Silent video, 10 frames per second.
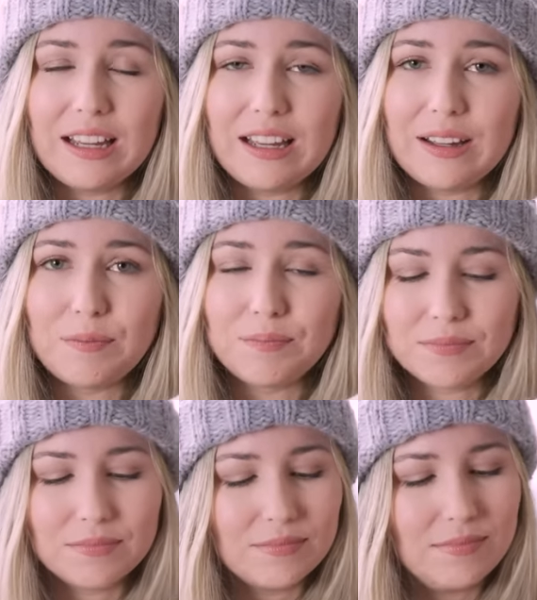Um,
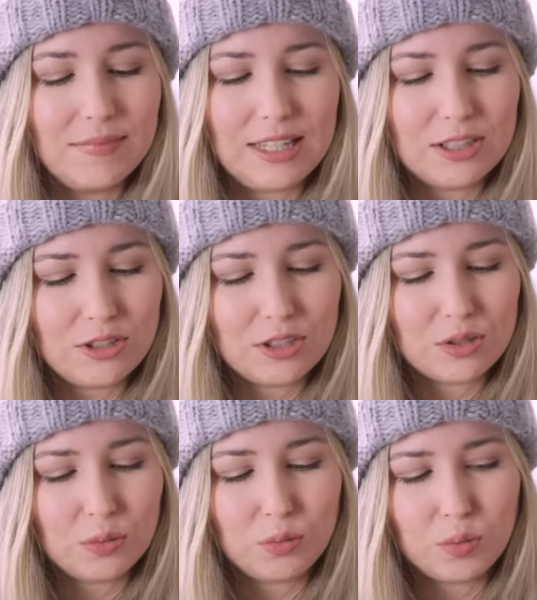it's just
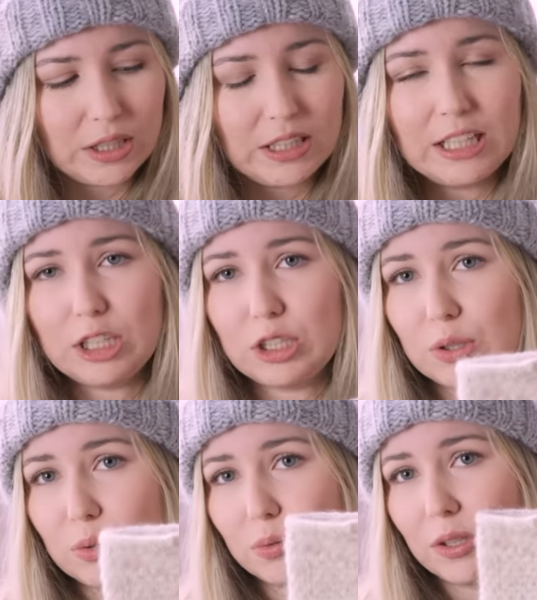a really
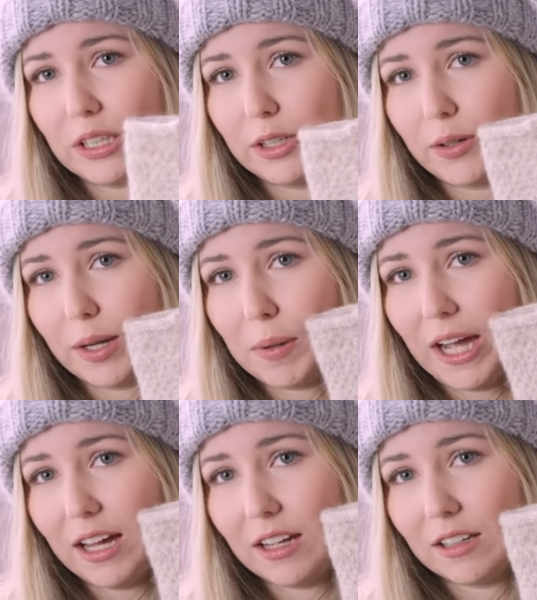cute, really great
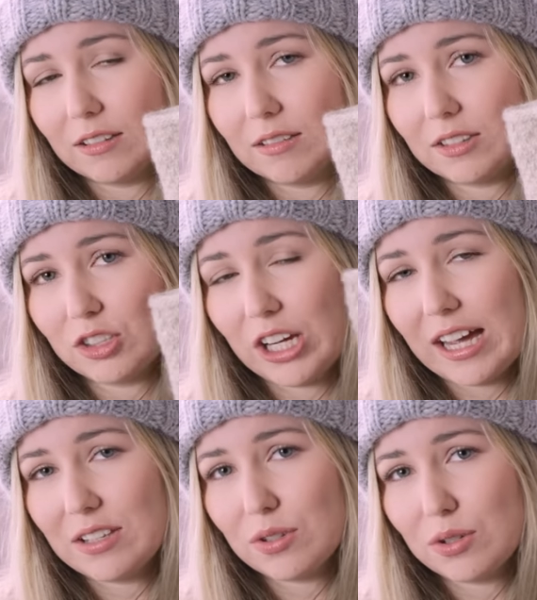bag. She
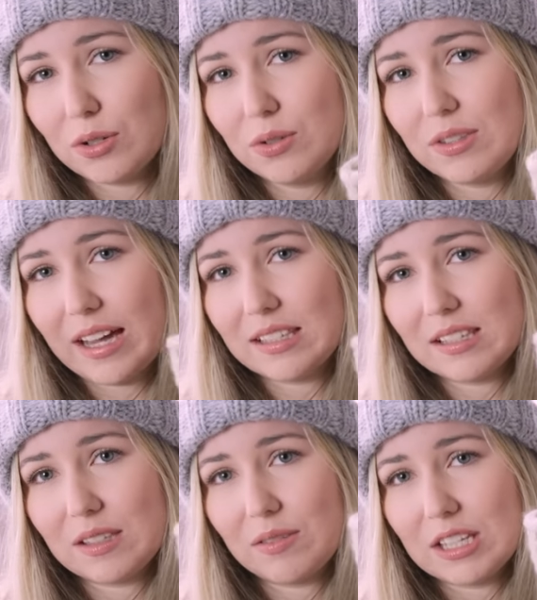has two
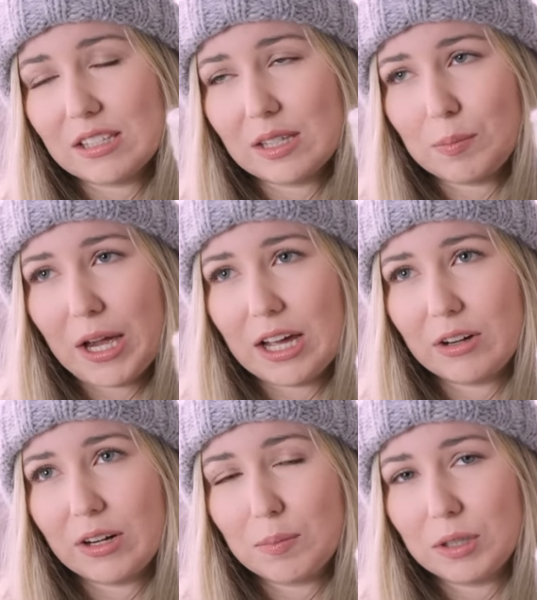sizes of this in the
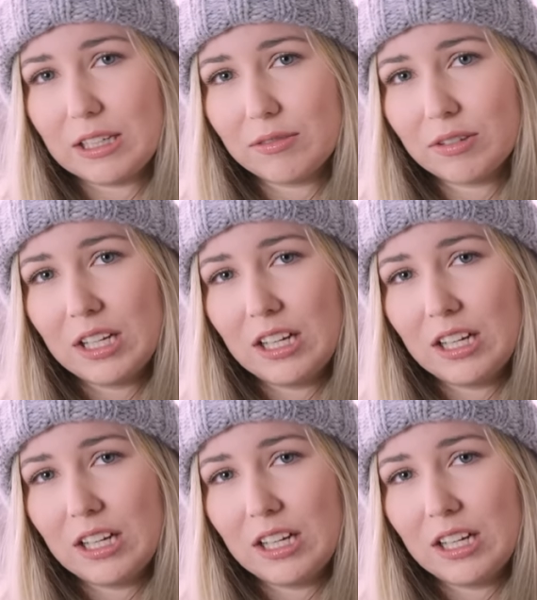pattern, I believe.